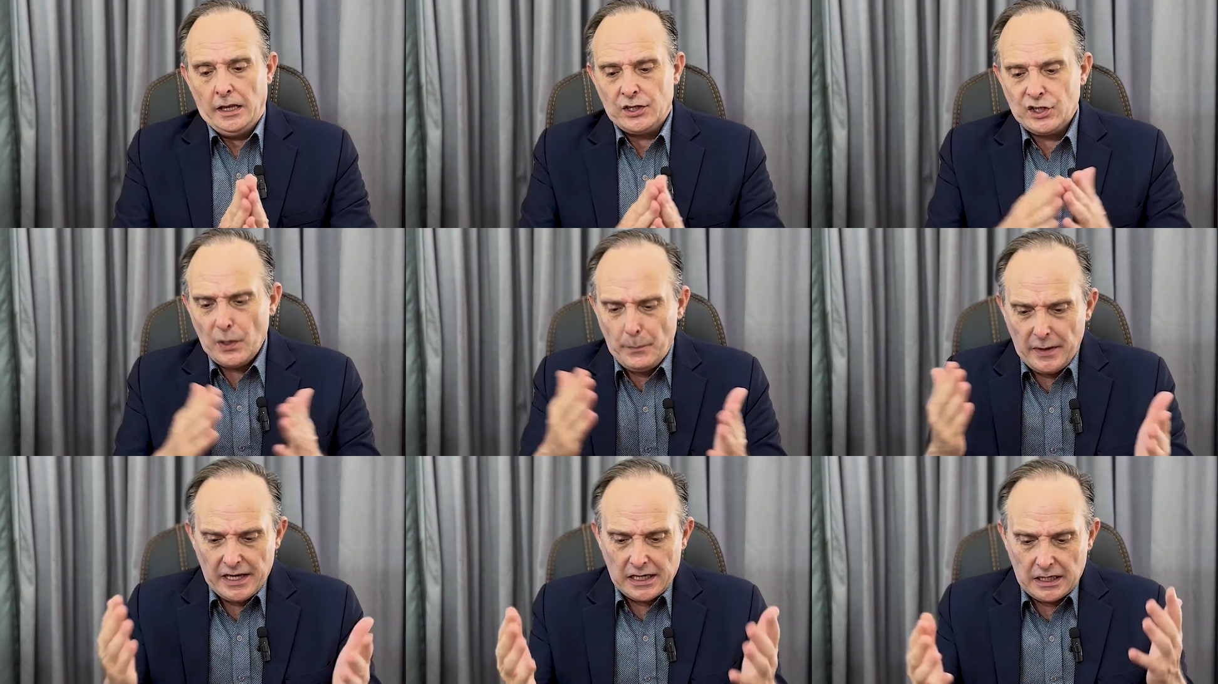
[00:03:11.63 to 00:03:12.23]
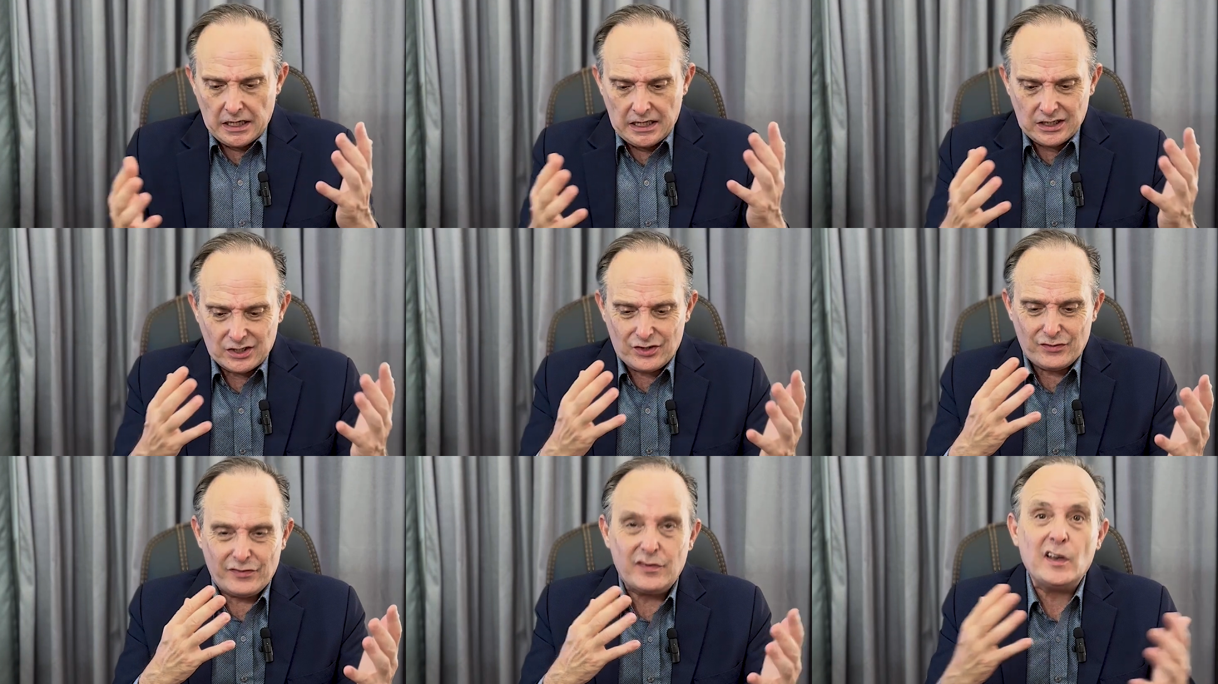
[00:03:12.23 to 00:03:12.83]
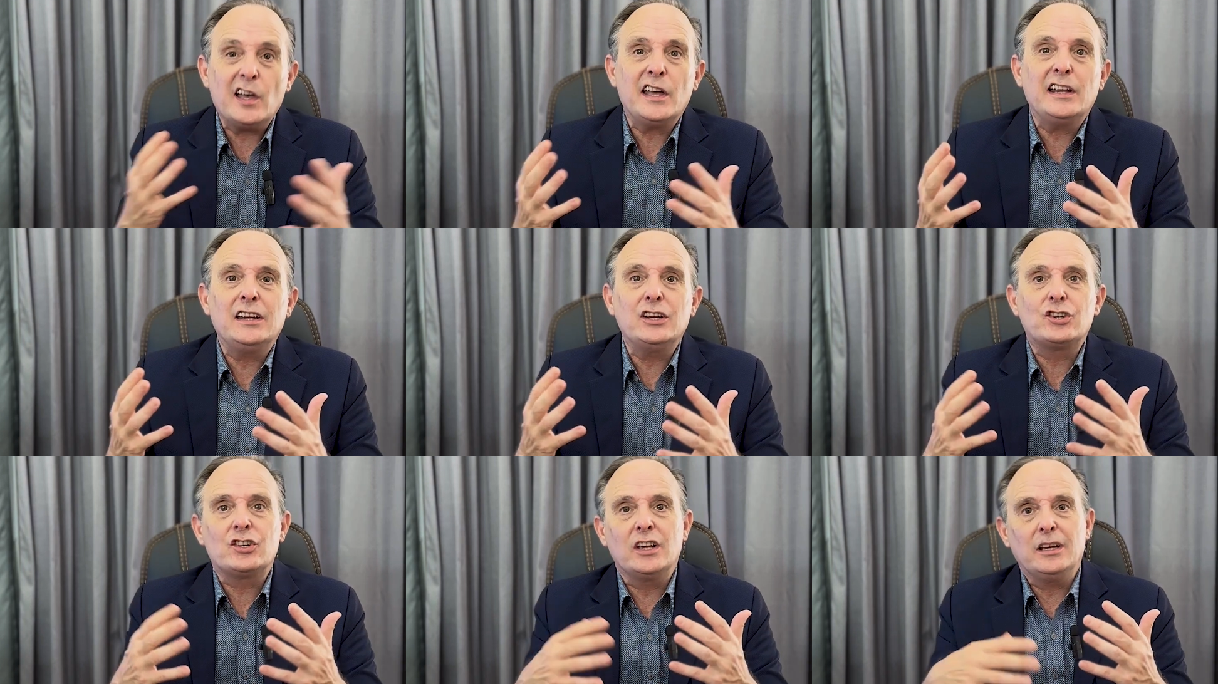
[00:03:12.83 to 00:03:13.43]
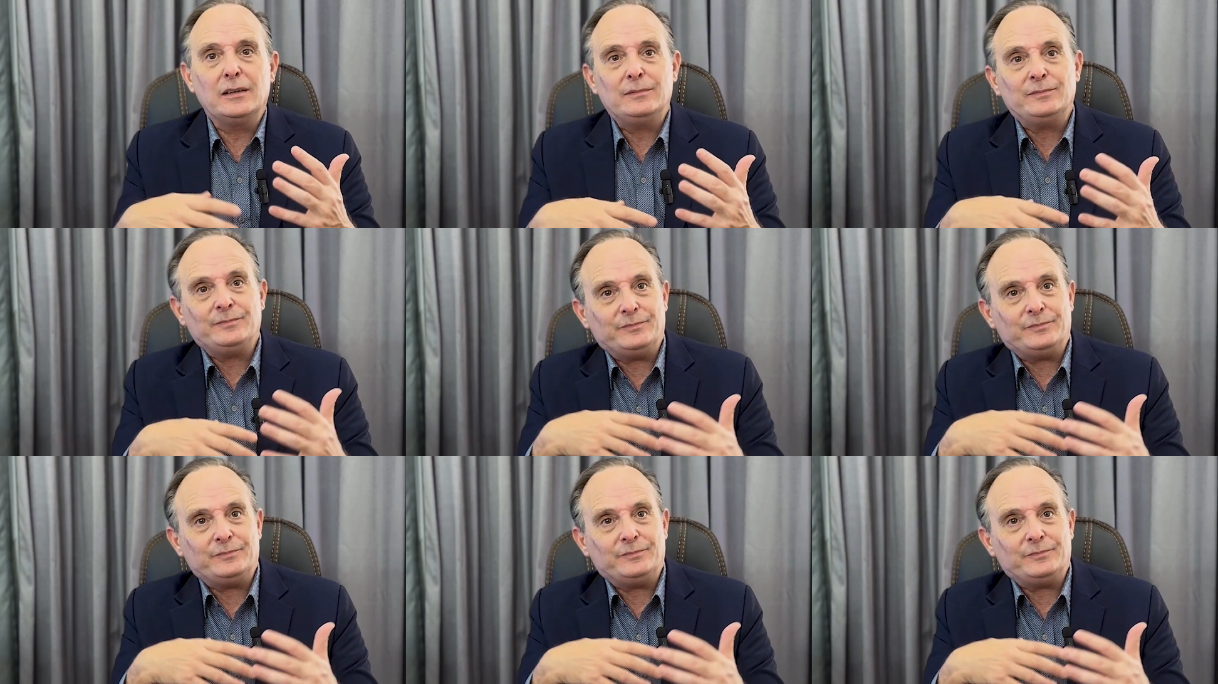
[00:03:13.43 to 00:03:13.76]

Shipping large furniture